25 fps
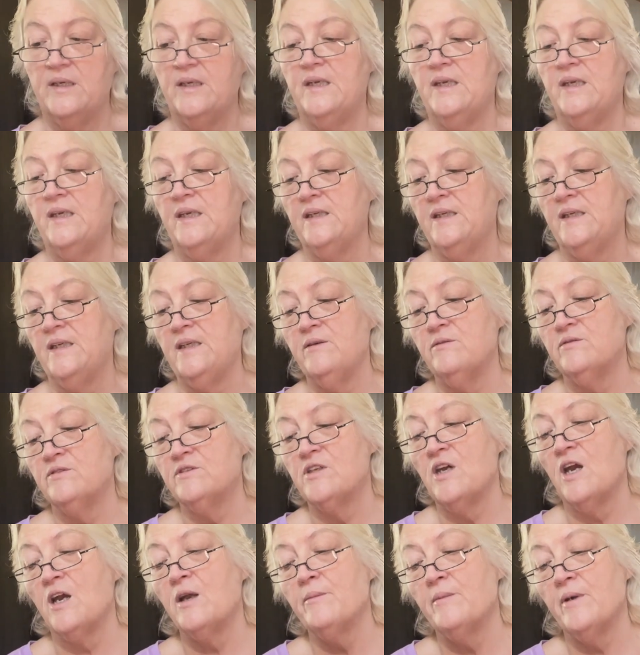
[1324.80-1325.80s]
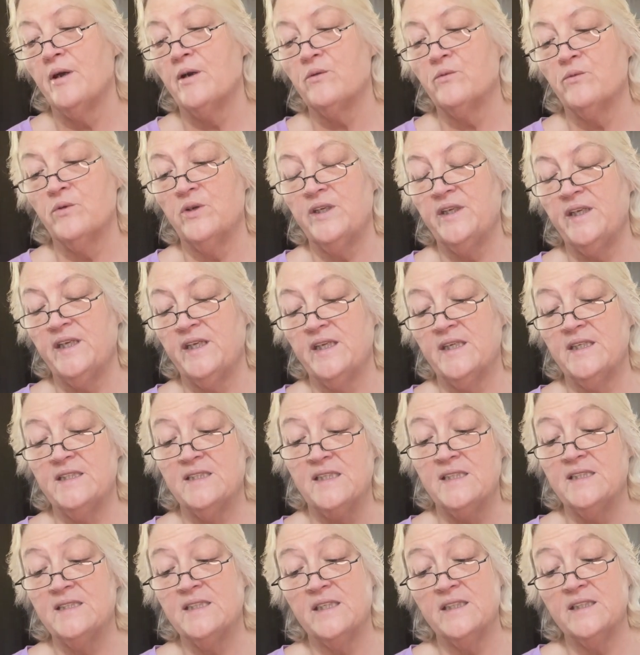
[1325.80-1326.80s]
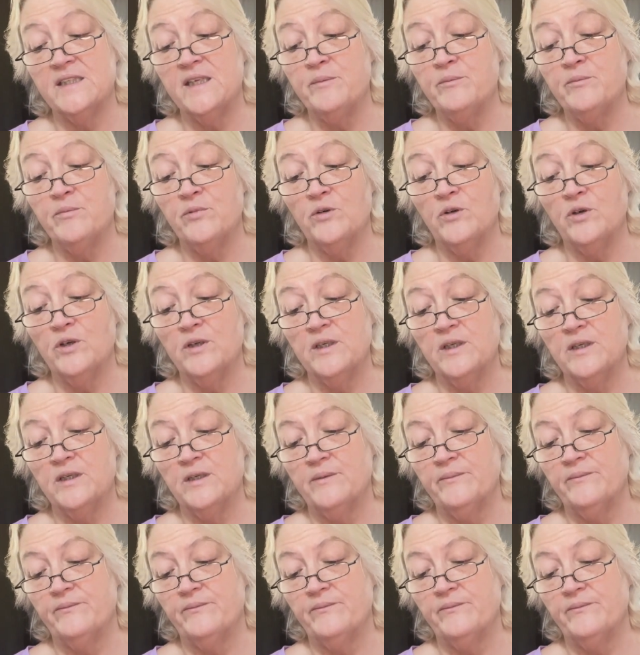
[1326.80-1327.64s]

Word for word: and he was talking about reading because he sent a book.